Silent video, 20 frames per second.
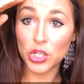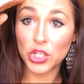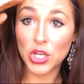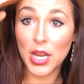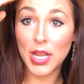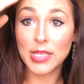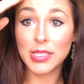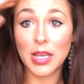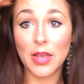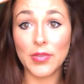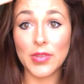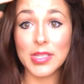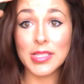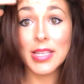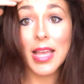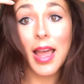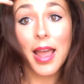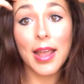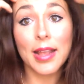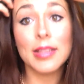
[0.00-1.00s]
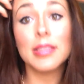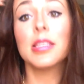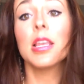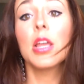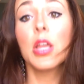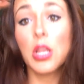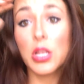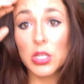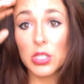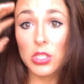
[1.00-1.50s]
shades on the sides,
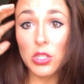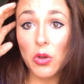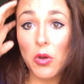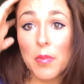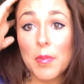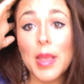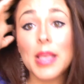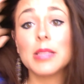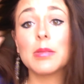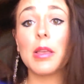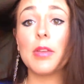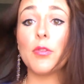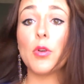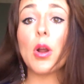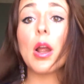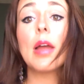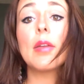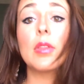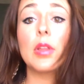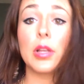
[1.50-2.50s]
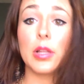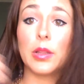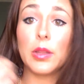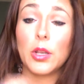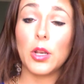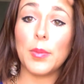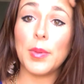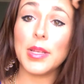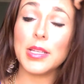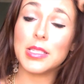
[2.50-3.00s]
so it makes my forehead look a
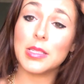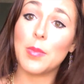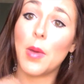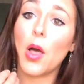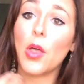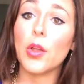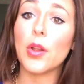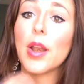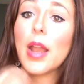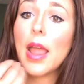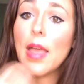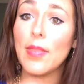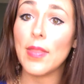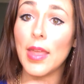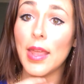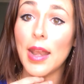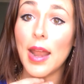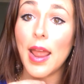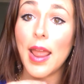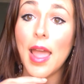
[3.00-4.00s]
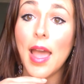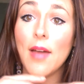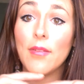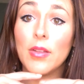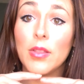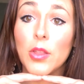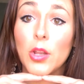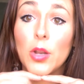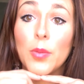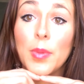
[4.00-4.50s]
little bit smaller. And then I have a
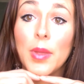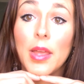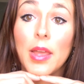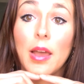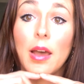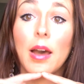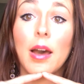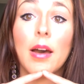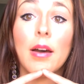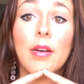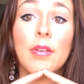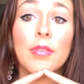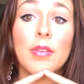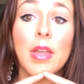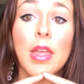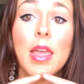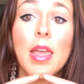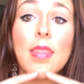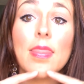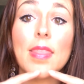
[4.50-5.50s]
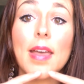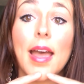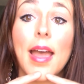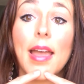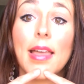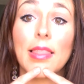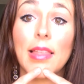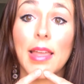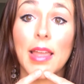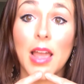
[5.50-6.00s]
little bit of the
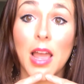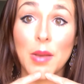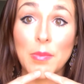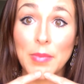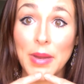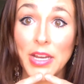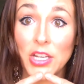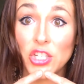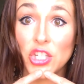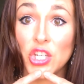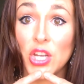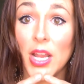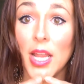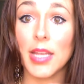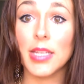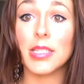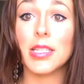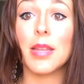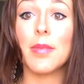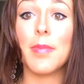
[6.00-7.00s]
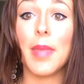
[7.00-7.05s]
highlight on my chin to